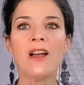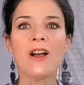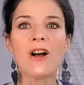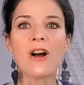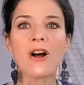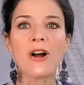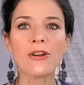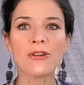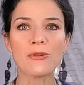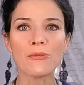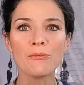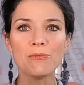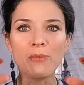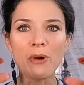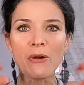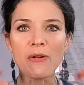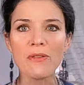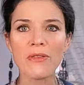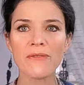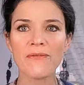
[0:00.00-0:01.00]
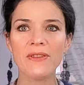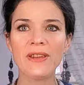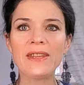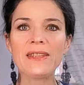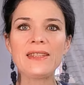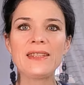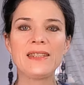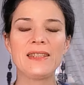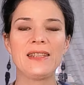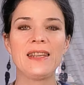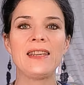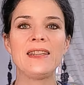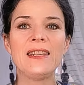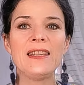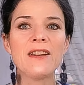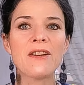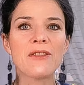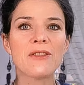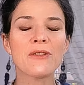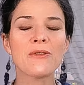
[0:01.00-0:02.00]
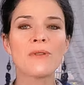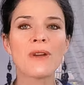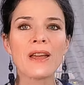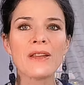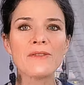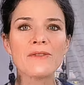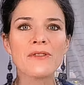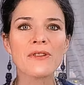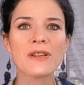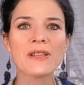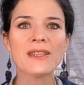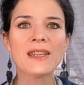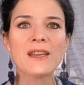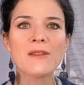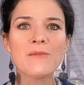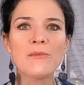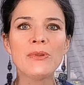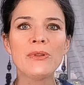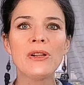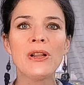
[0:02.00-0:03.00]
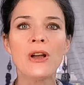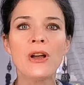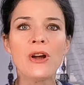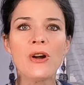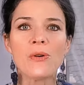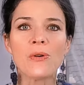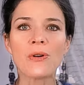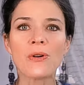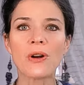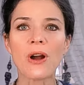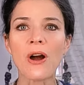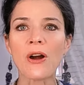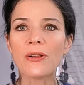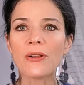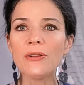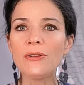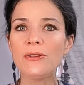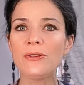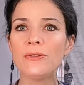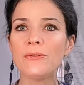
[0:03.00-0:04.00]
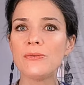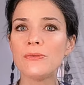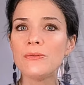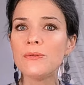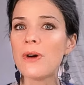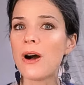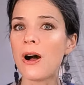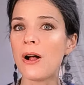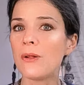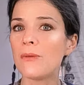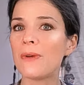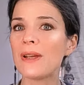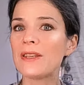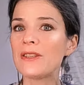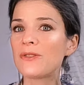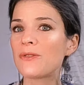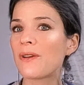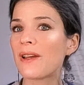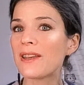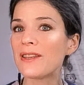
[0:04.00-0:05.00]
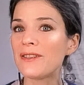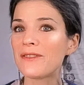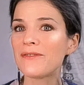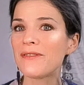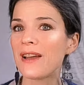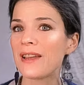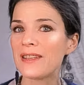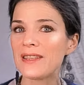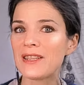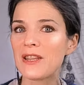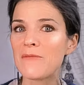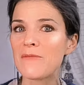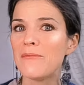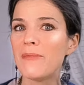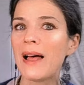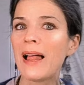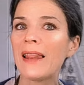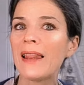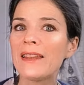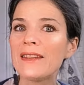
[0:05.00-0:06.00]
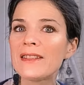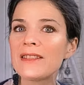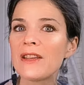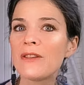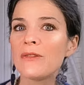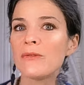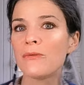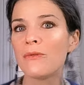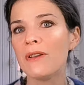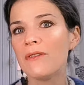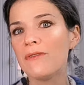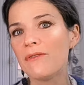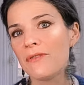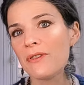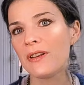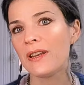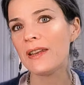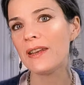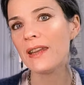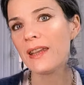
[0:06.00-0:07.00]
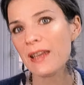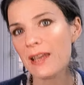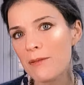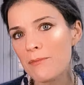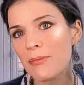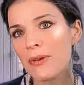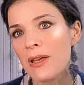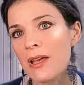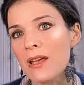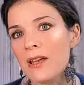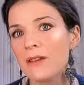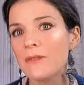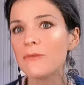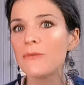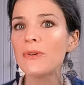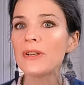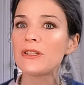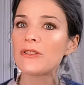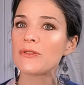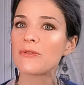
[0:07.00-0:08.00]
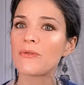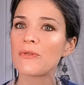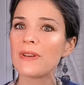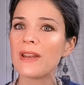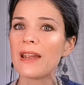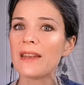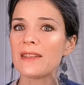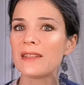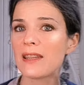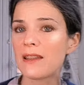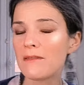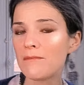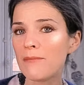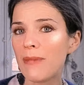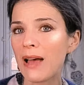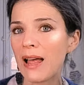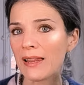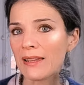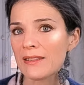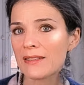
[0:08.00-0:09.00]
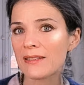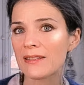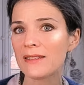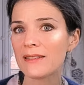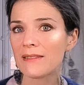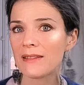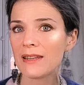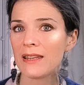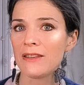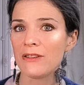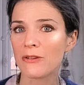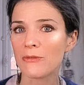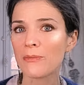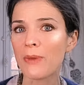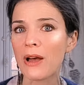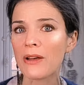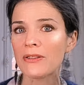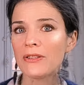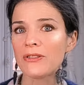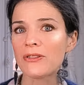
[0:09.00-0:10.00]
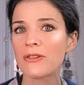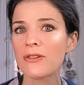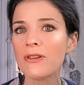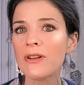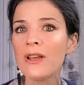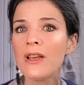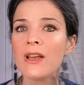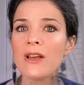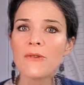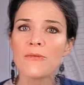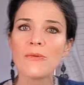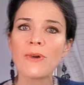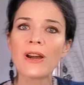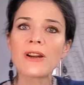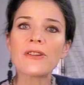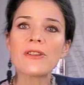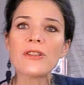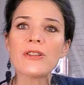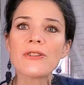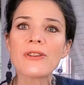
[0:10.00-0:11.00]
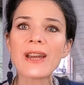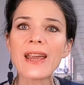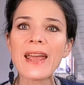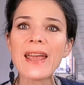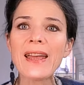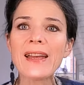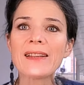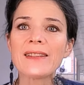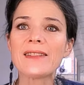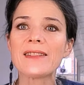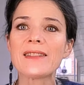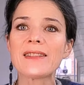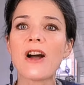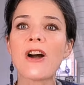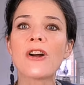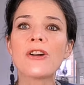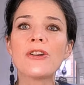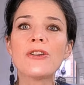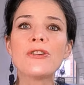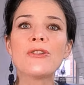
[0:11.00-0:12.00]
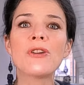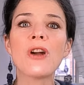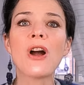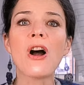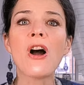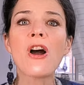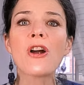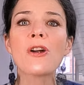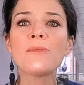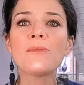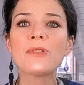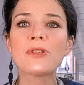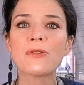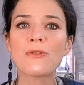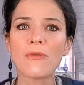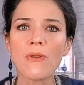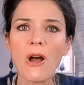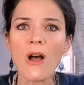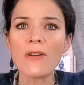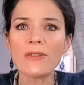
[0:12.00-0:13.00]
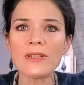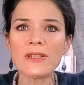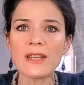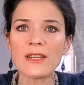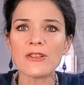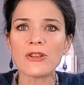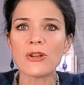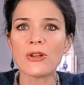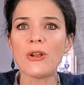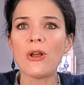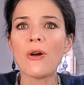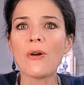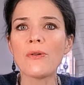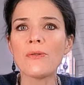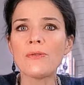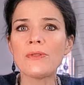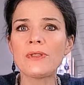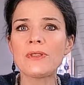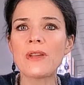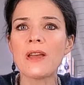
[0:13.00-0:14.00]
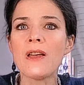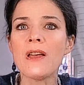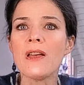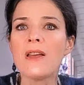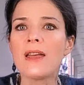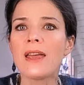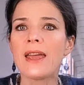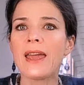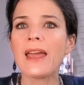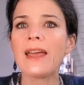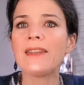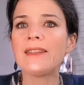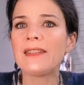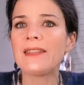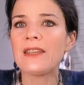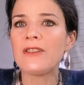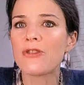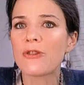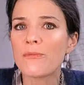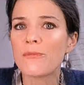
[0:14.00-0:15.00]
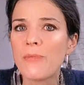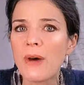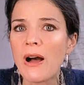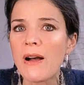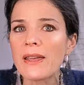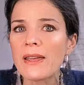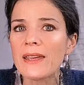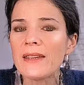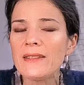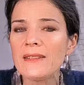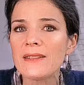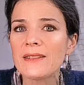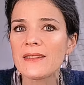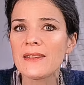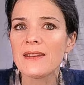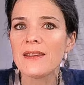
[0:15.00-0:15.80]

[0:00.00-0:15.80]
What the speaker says: Are your both feet steady on the ground, for example, or are you always trying to find some balance on one foot and hip, which creates unbalance in your posture? Where are your hands? Are your arms crossed and closed? Hands in your pockets?